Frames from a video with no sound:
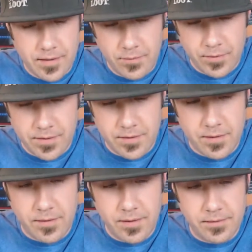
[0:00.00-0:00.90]
was
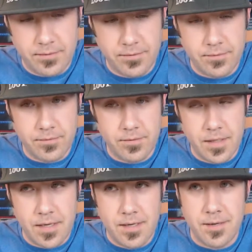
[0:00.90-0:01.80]
the
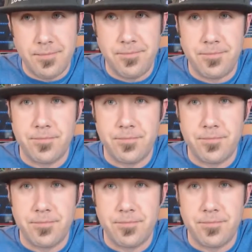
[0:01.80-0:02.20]
um,